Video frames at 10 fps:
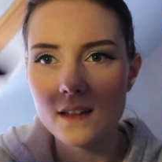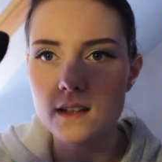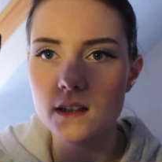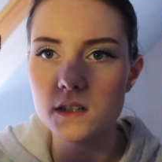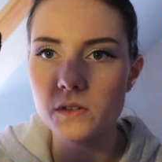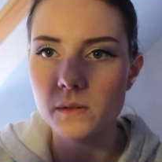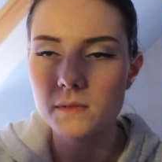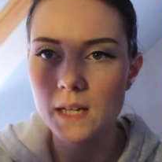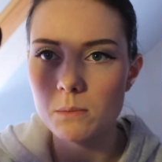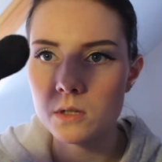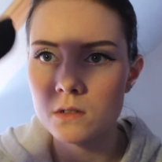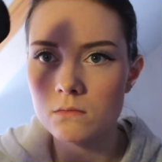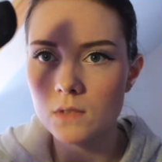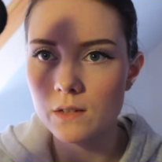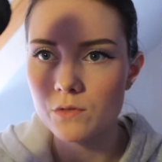it's like the two tapered
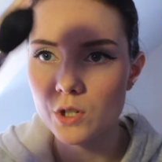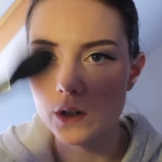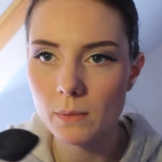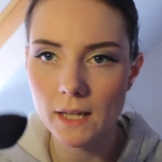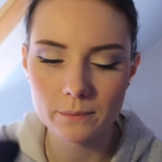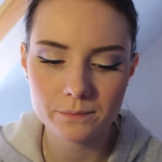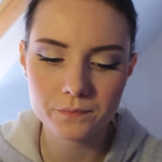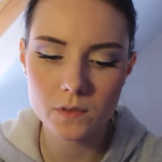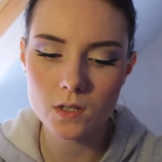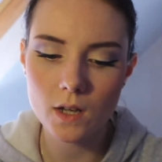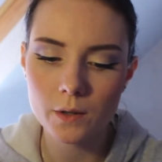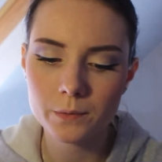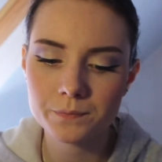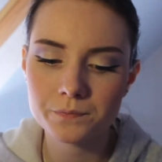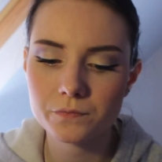kind of tulipy style
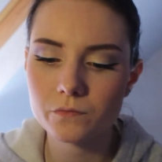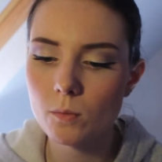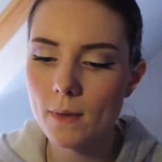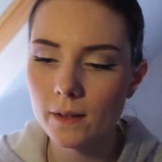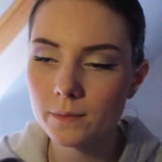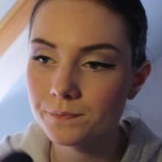from MAC.